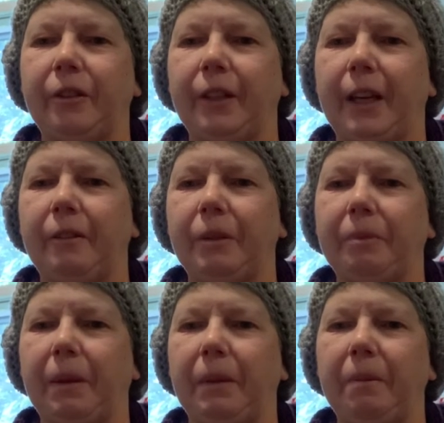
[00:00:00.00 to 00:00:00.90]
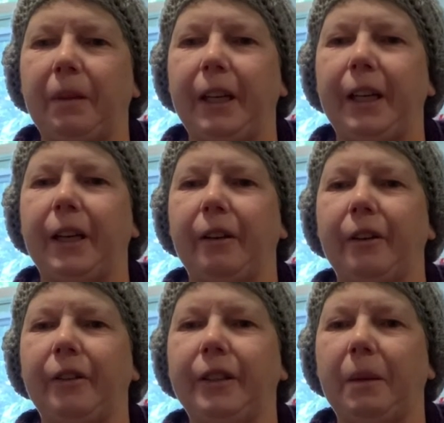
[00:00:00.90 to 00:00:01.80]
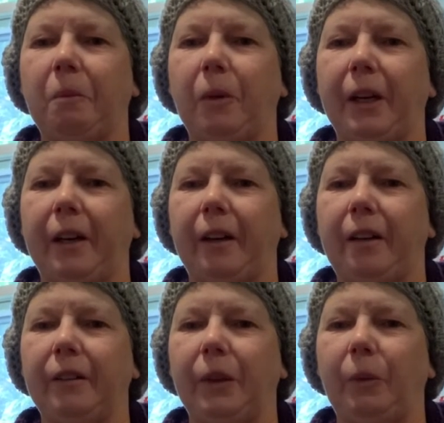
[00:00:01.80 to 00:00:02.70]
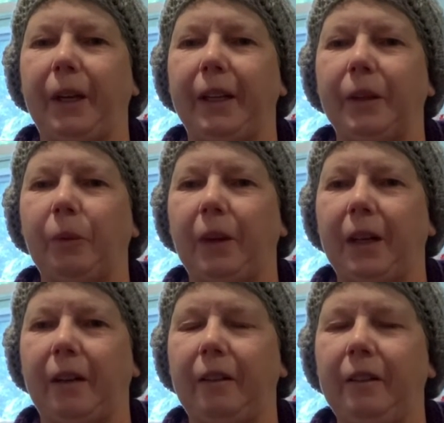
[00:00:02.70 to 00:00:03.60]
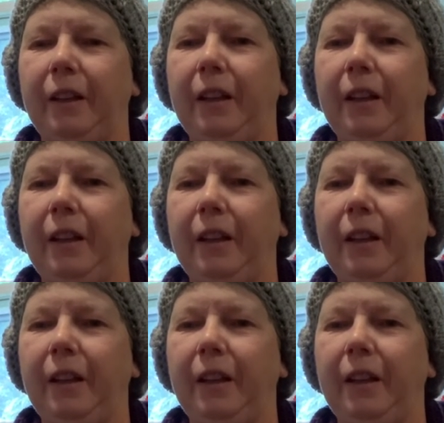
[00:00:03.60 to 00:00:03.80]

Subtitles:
so that was probably my error somewhere along the way as well.